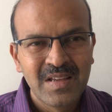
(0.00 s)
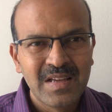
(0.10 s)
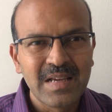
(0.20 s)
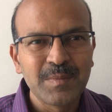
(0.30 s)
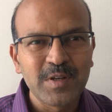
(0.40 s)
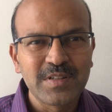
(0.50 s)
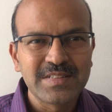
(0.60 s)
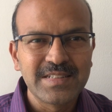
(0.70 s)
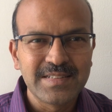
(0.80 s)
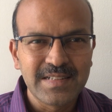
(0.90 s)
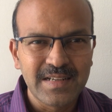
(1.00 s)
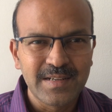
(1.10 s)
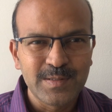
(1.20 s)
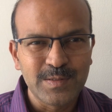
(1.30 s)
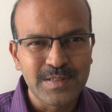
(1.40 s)
I'm Dr. Sridhar
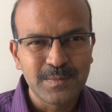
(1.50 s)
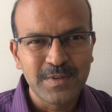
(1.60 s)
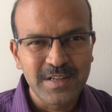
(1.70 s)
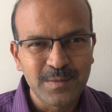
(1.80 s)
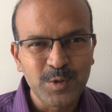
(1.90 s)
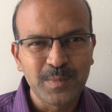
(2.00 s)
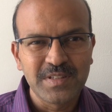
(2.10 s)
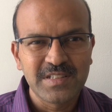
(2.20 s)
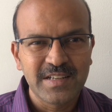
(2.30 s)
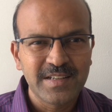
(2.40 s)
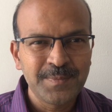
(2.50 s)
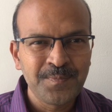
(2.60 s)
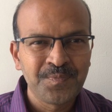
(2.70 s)
Kalyanasundaram. Welcome to my channel.